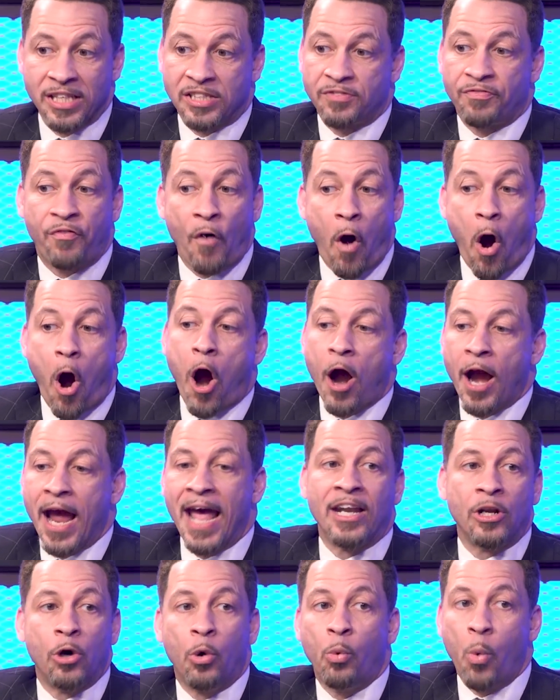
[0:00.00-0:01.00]
is far
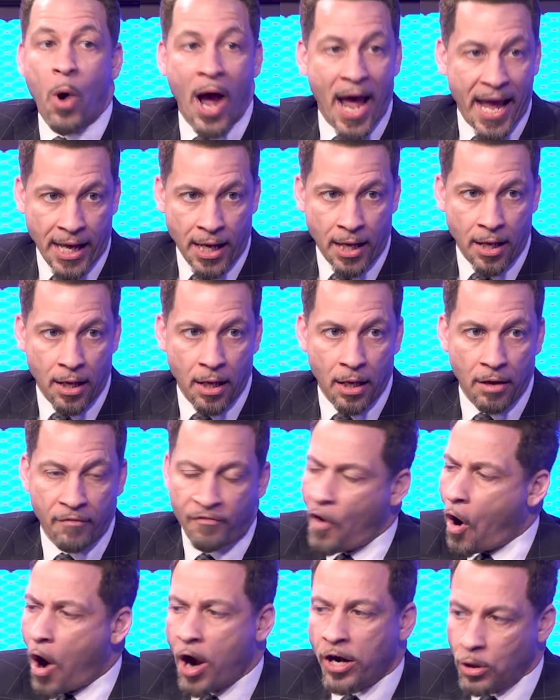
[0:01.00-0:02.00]
and away,
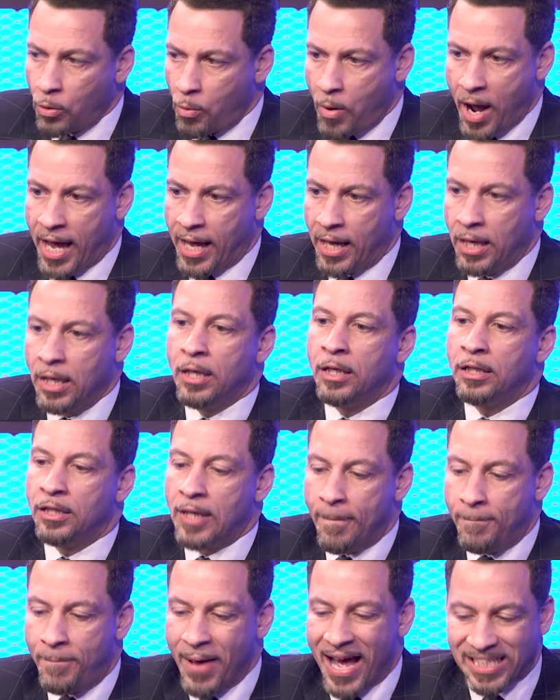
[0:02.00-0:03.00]
far and away
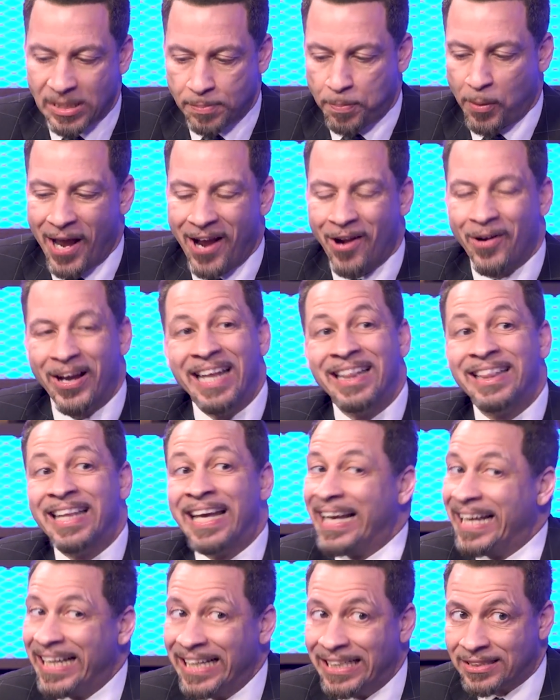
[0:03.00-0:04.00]
the best player in
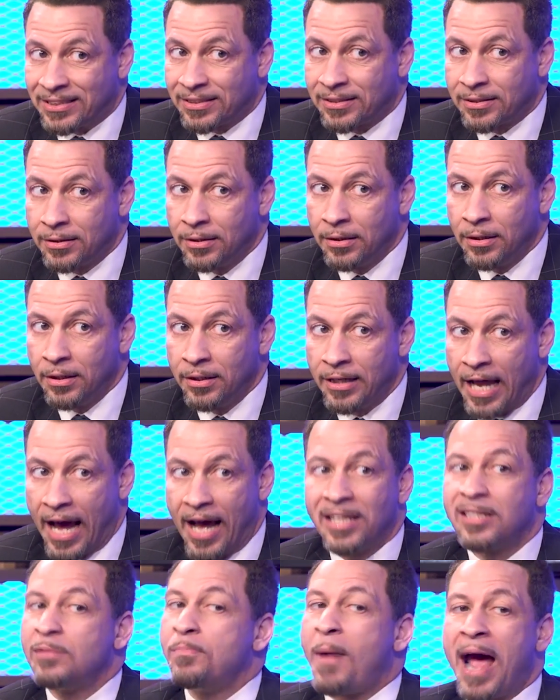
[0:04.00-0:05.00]
the East.
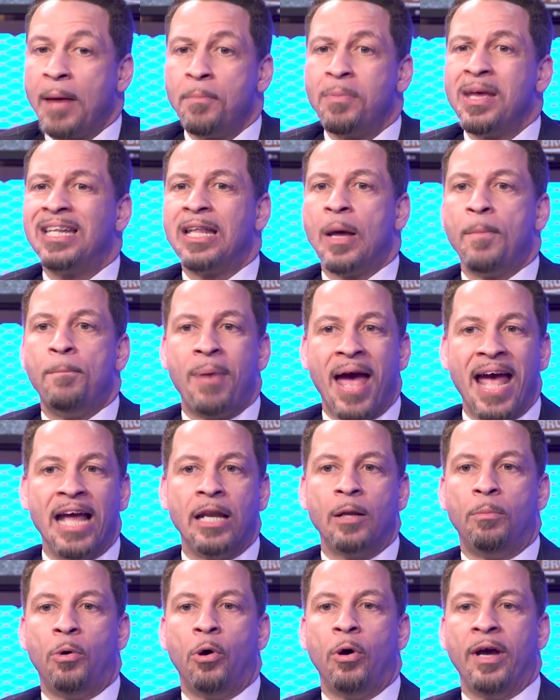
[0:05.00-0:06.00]
Now, it might be
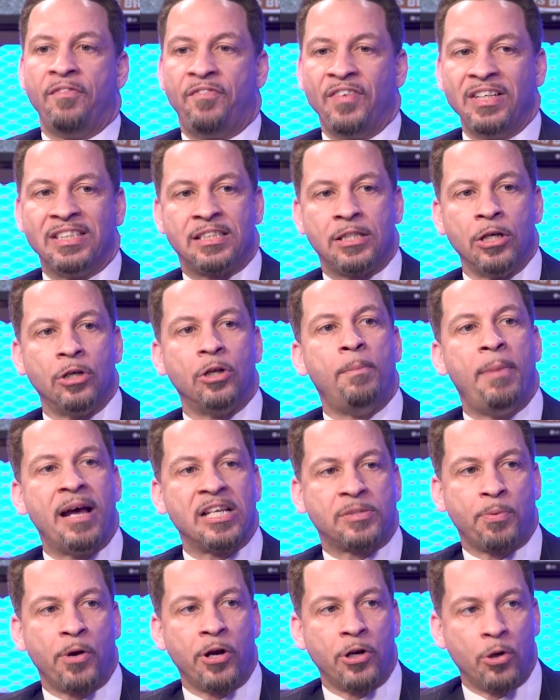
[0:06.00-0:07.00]
debatable if he's still the
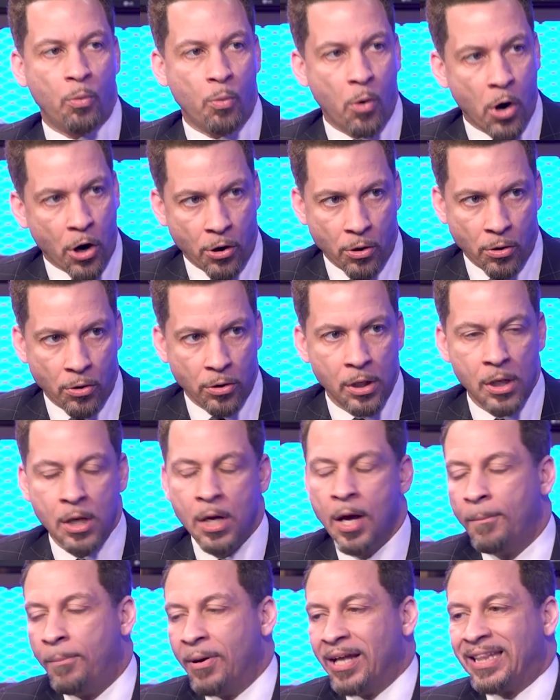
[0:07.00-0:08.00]
best player in the world,
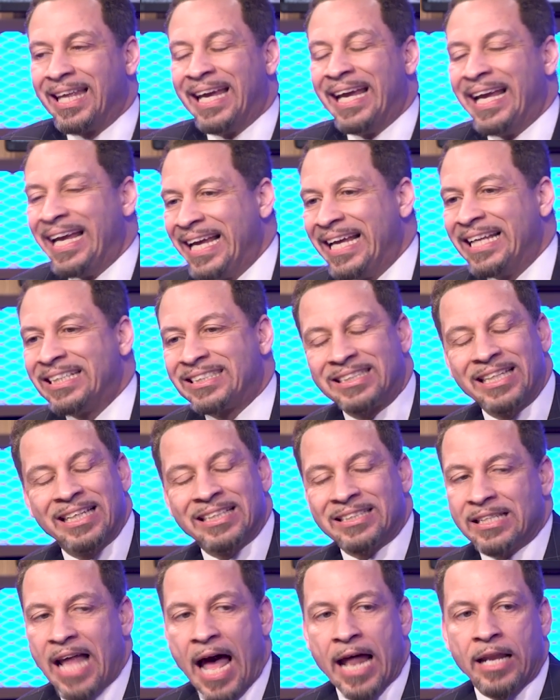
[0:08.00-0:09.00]
but the okay. East
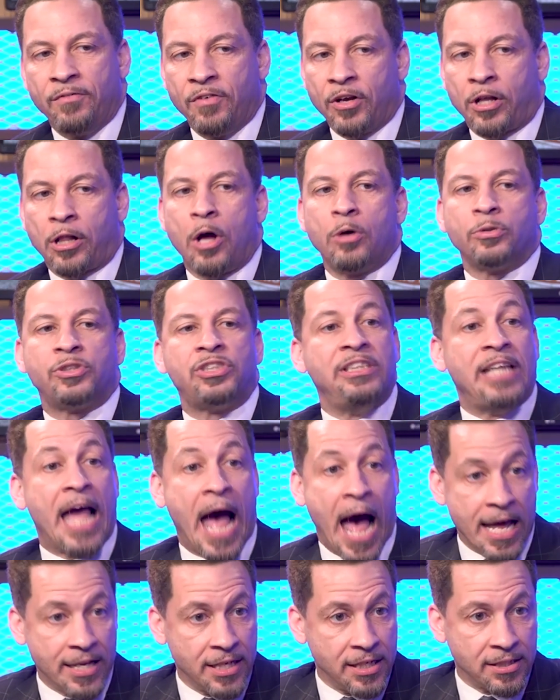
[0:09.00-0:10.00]
is not even close.
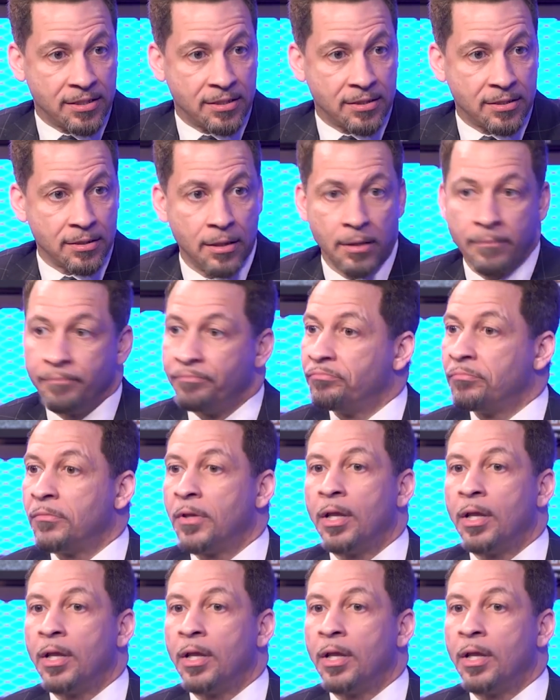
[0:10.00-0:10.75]
Giannis, Giannis,